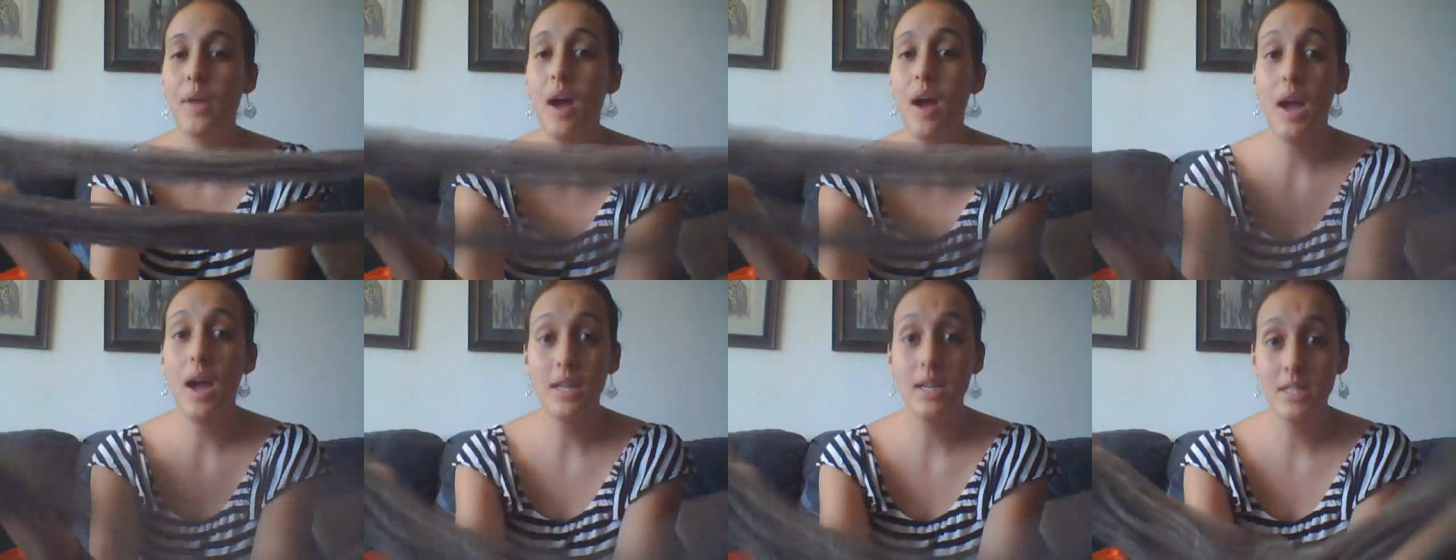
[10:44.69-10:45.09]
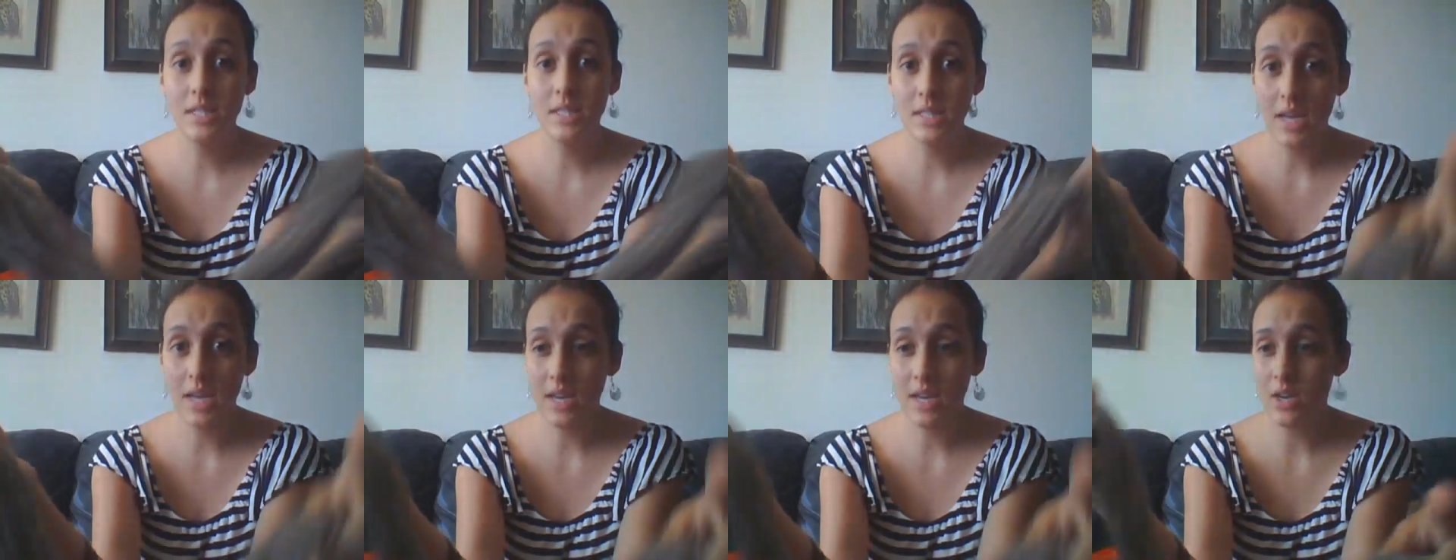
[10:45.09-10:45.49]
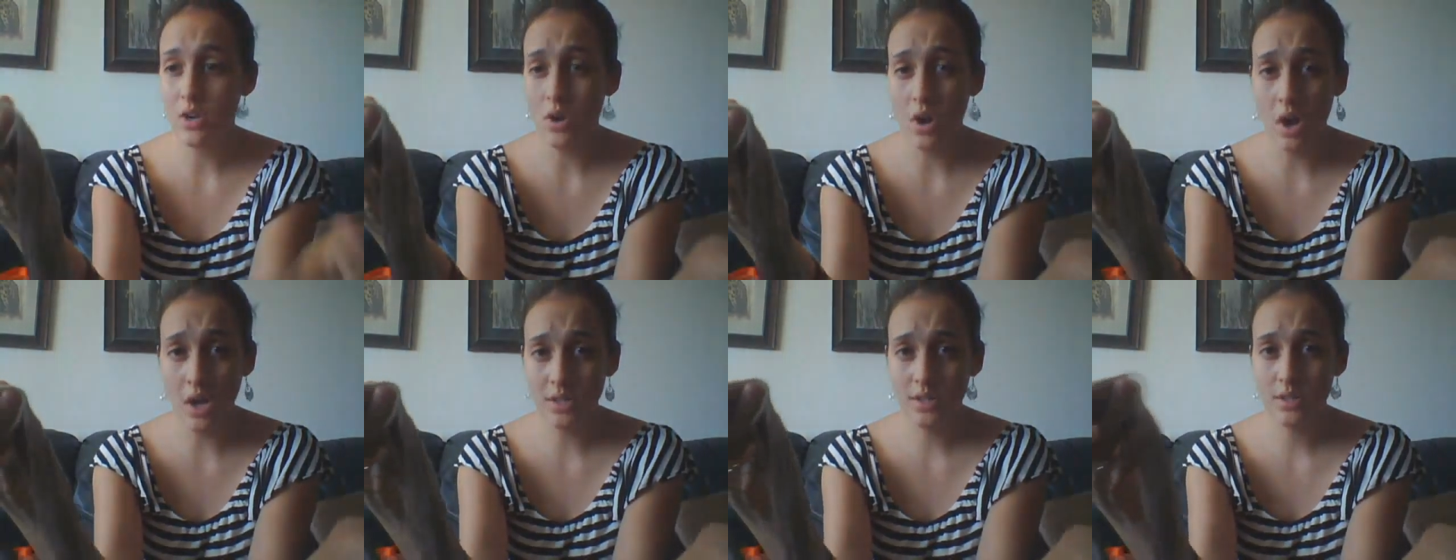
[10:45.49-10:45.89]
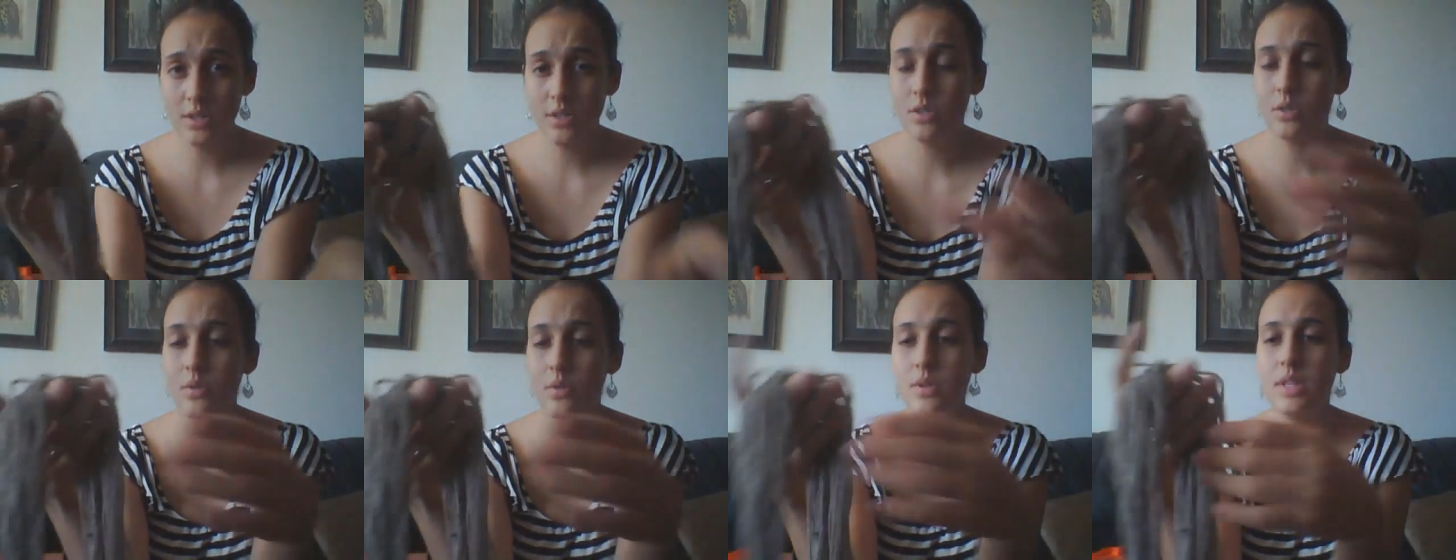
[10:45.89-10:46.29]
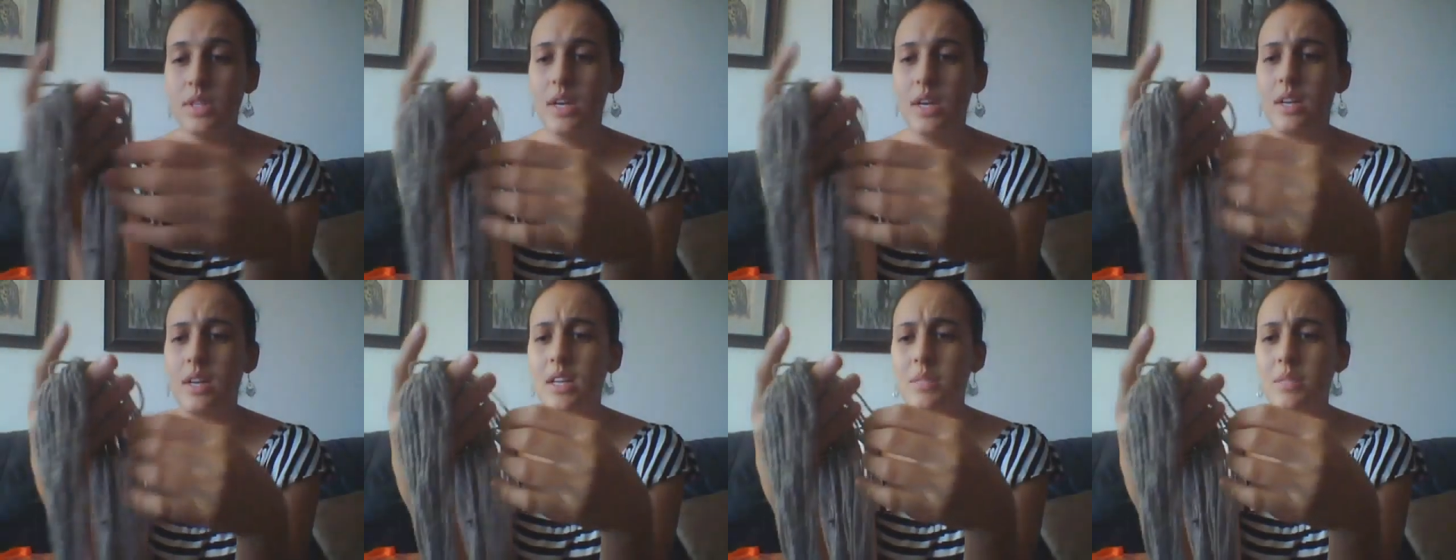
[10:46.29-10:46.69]
I decided not to do a
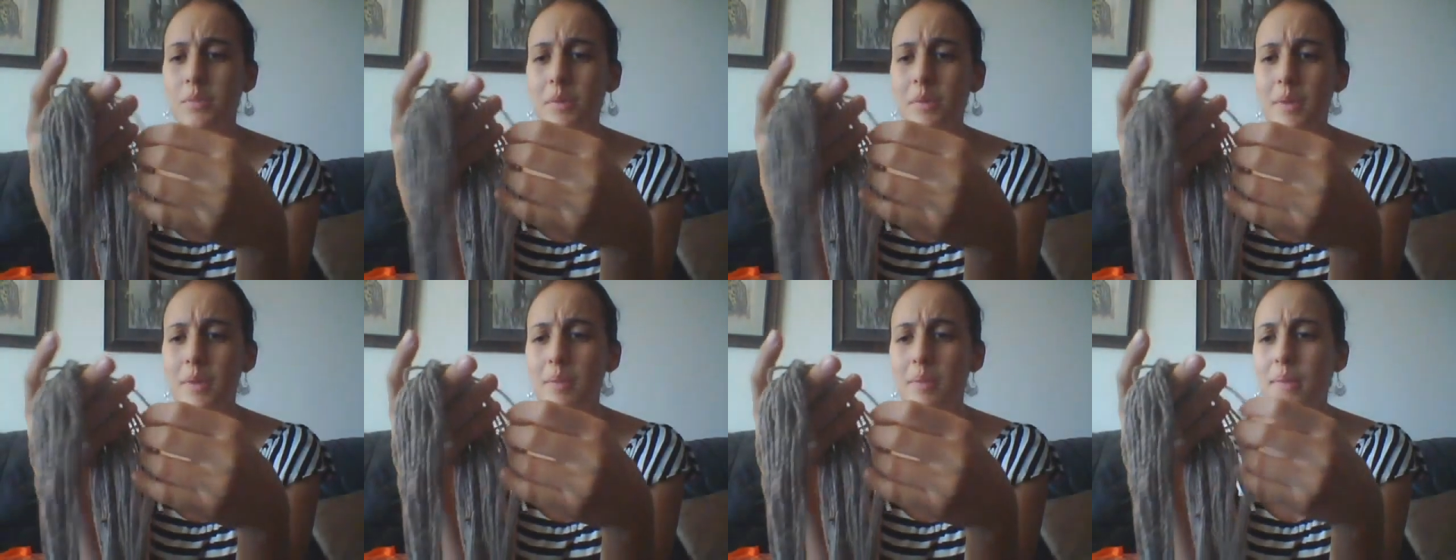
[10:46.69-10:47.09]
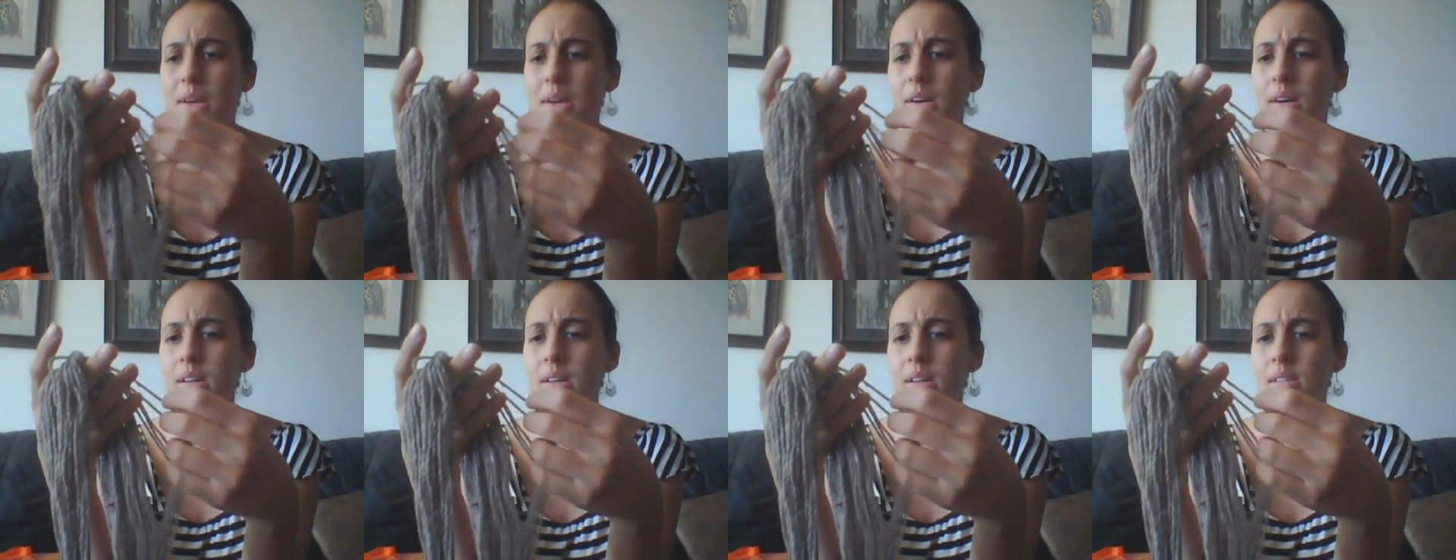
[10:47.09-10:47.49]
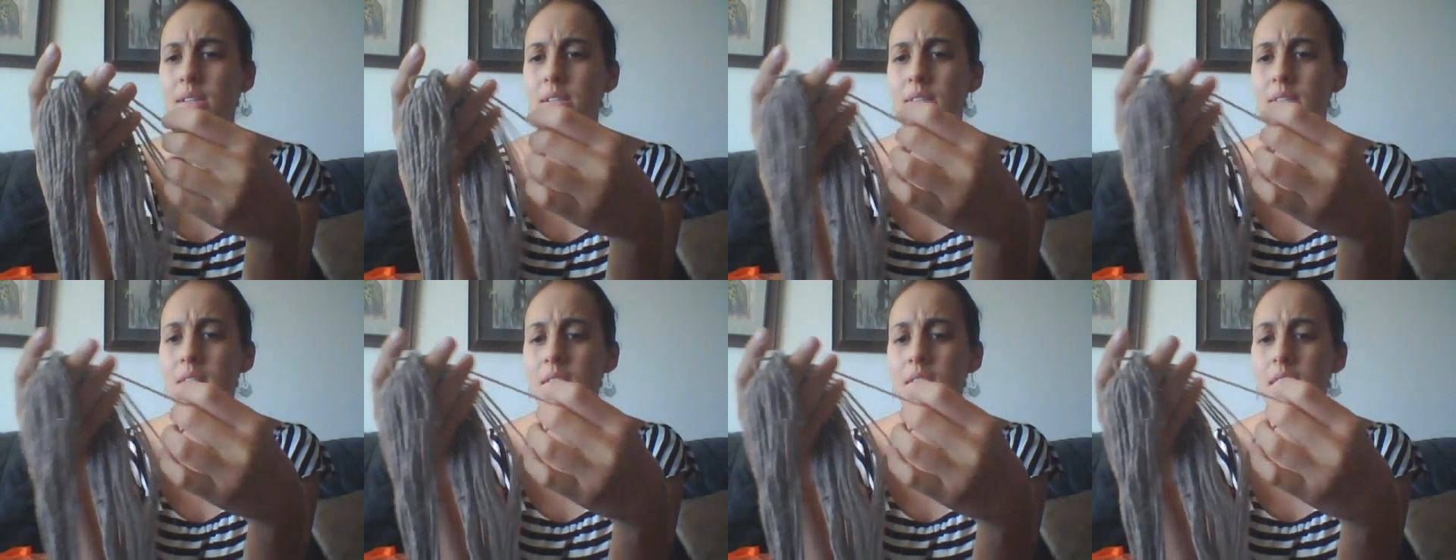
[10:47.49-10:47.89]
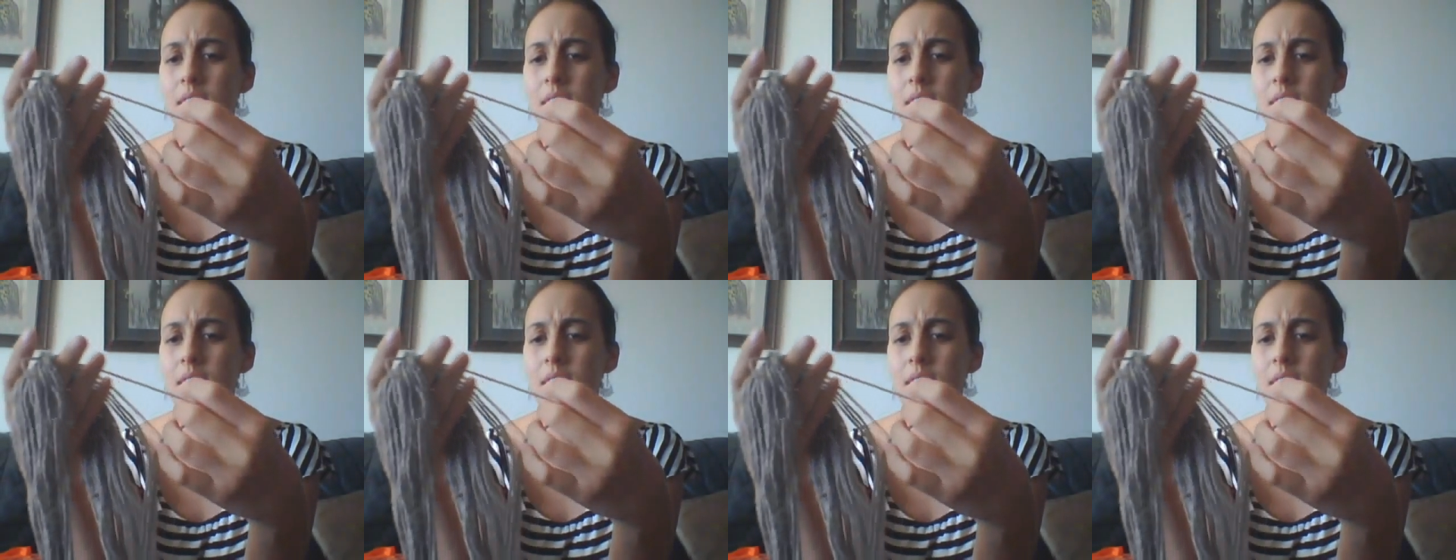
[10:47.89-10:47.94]
second experiment because